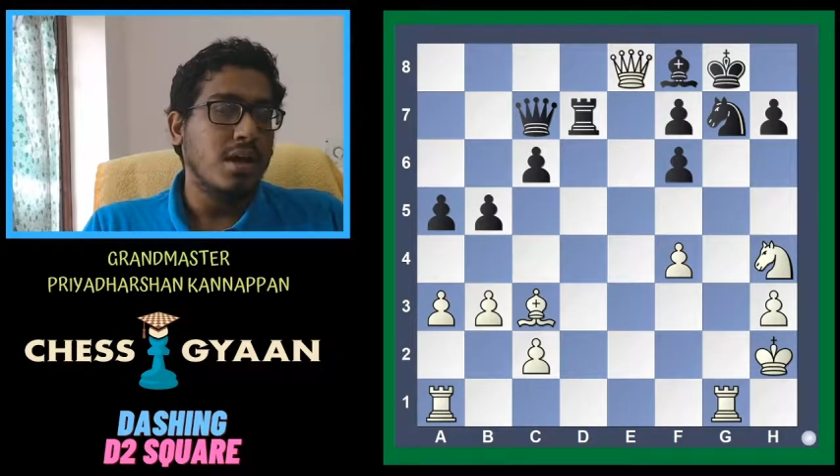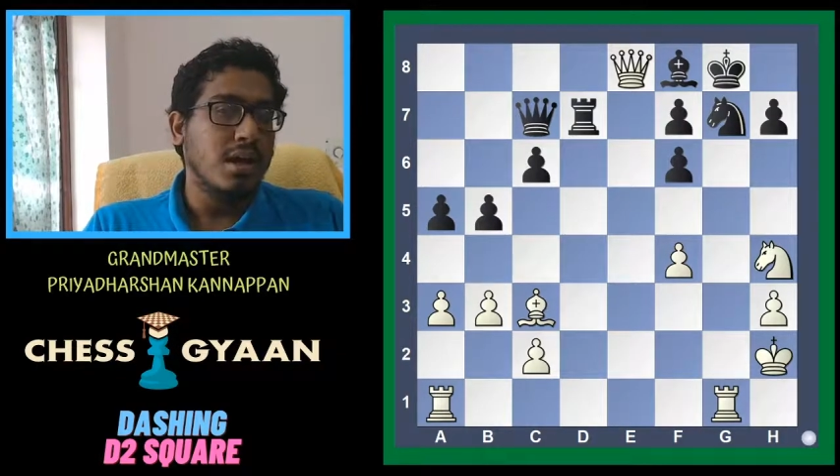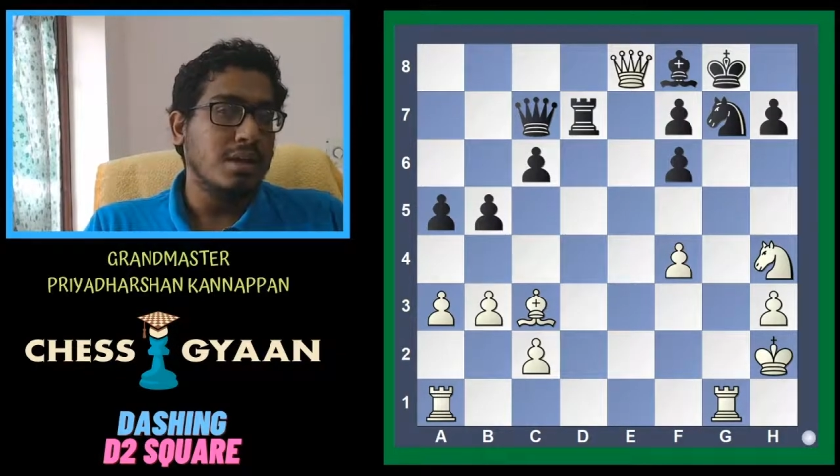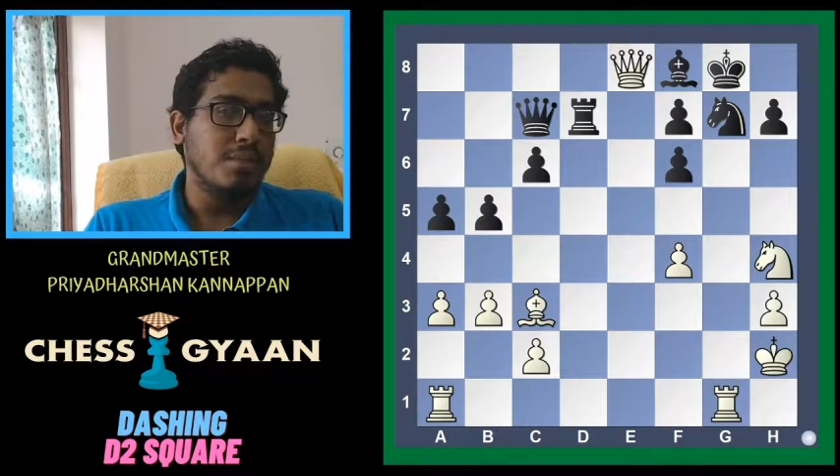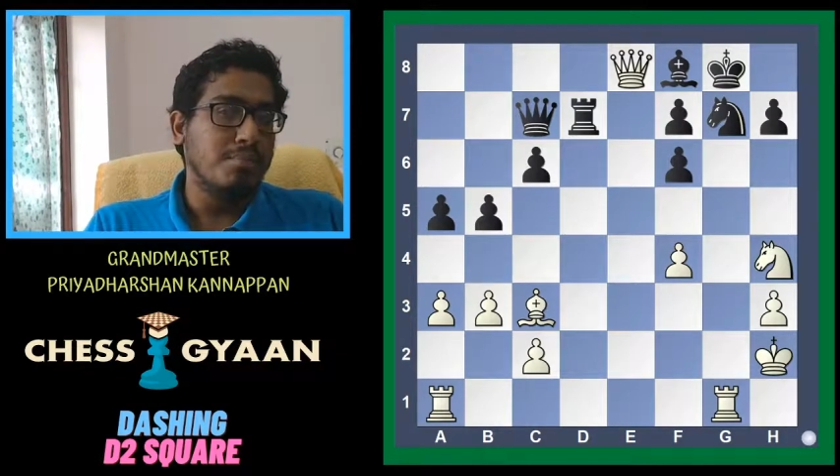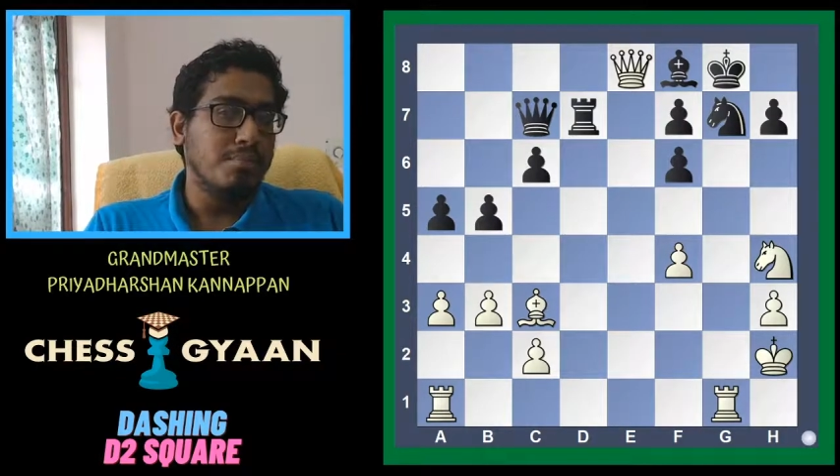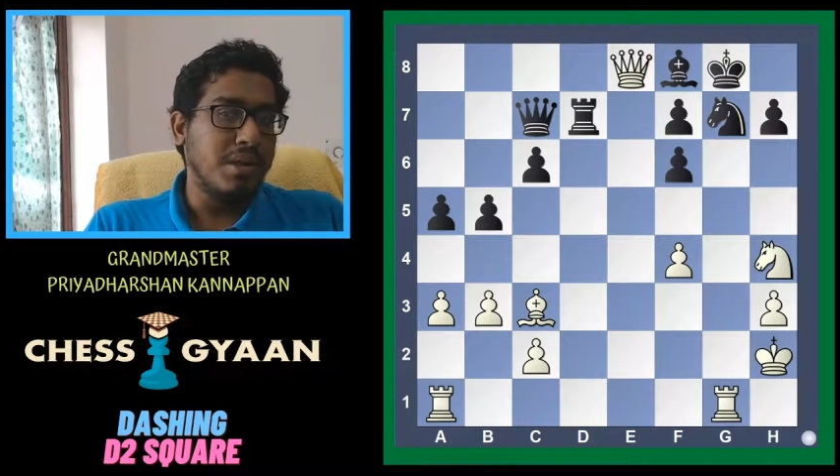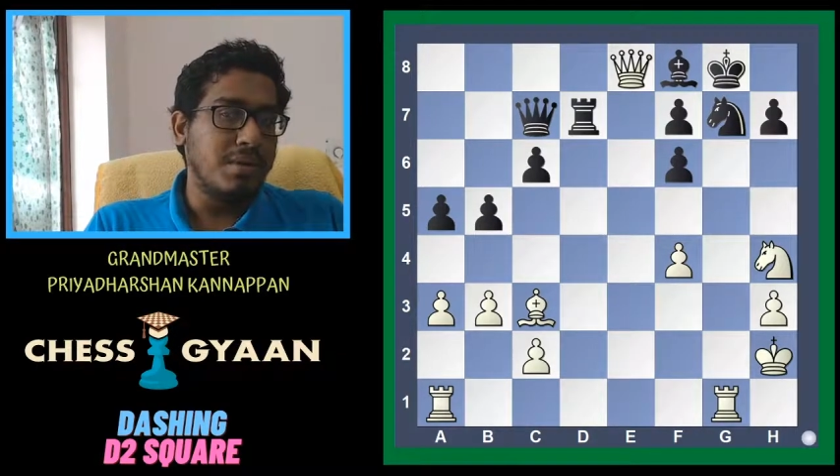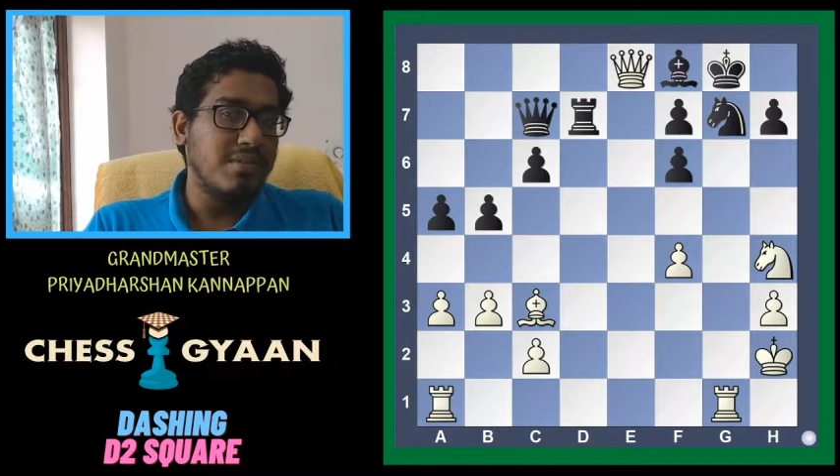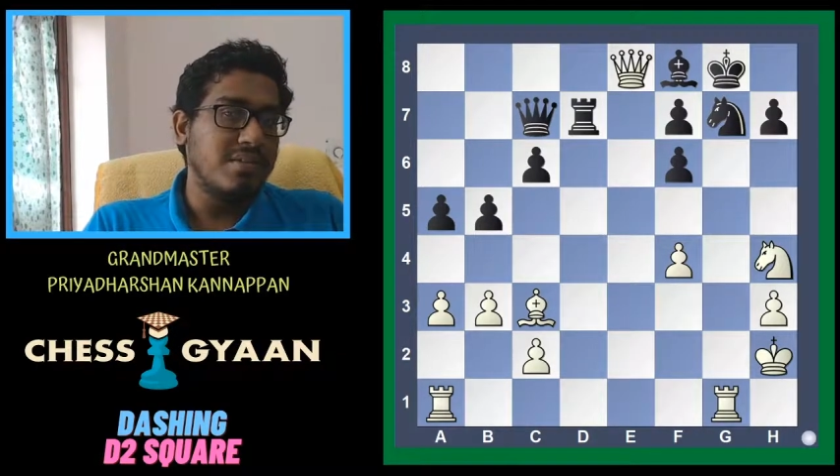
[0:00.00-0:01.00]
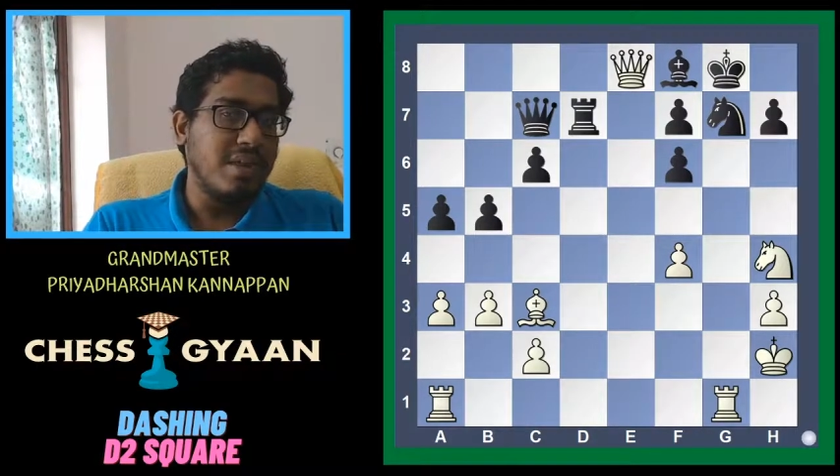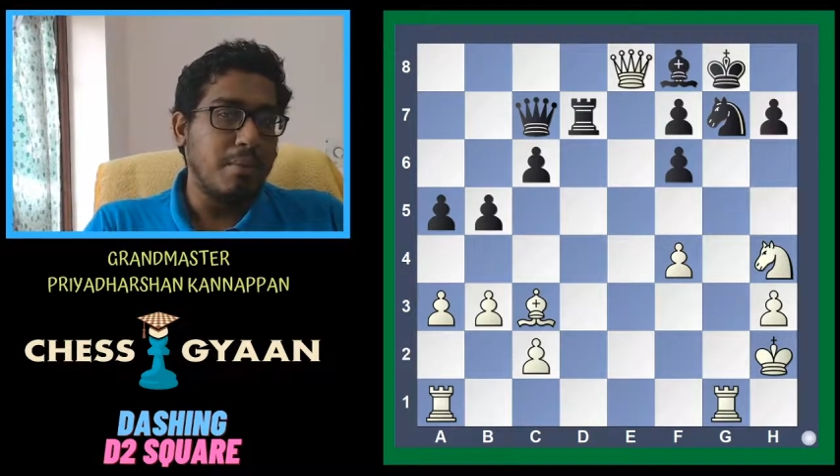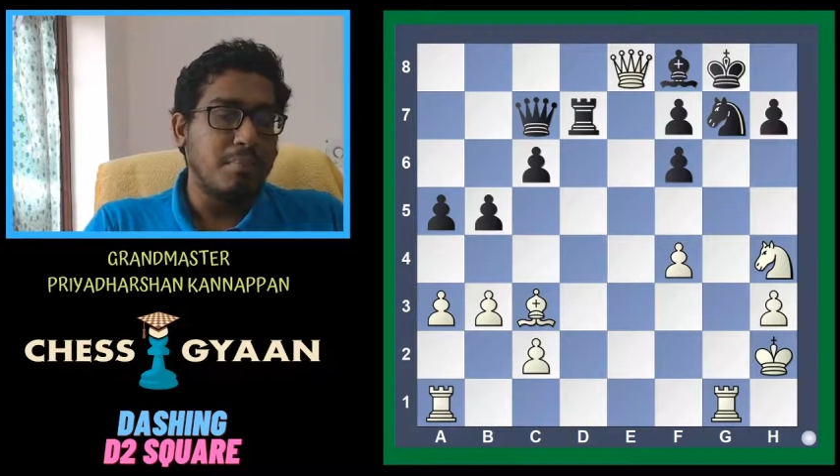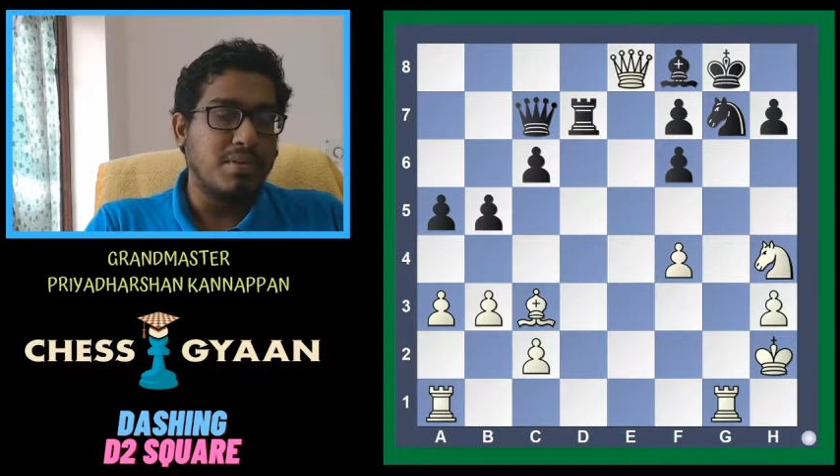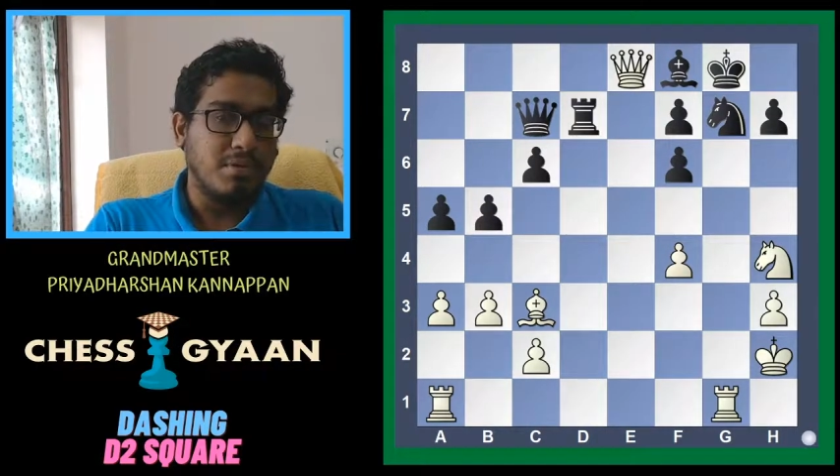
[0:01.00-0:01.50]
in the previous
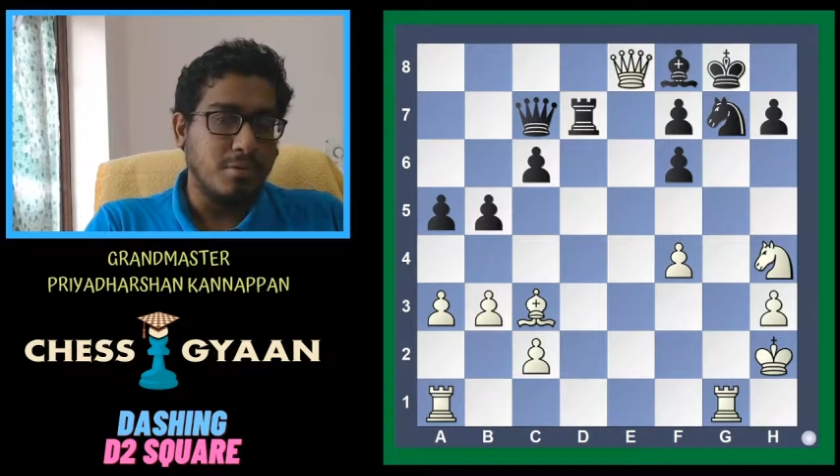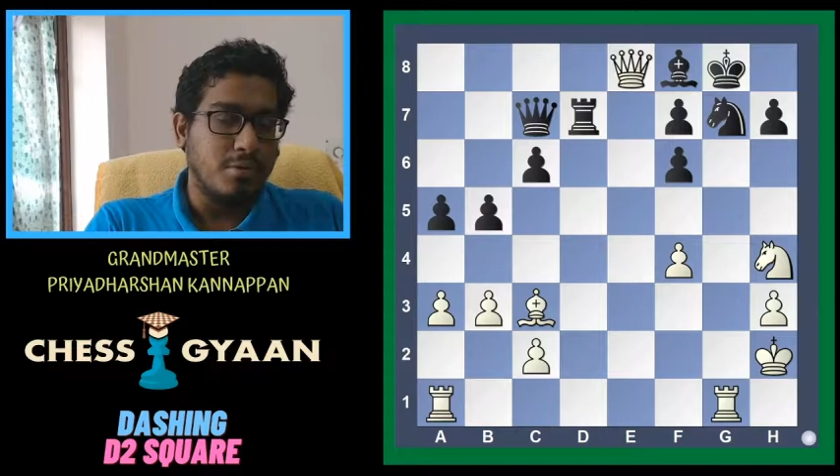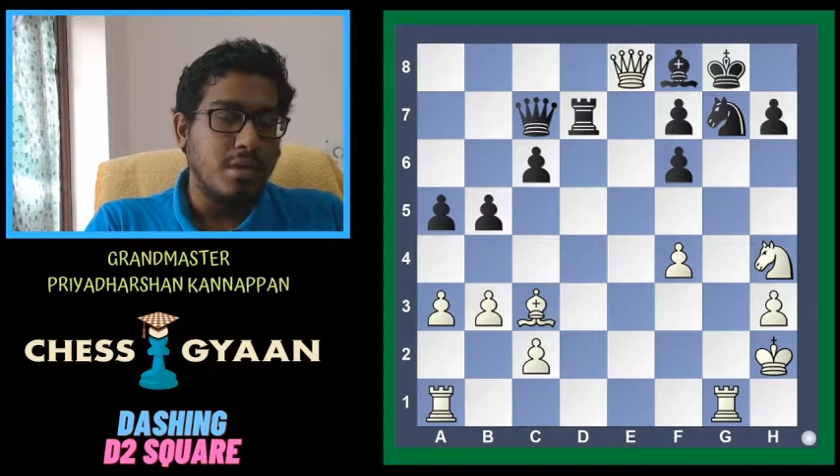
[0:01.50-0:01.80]
episode.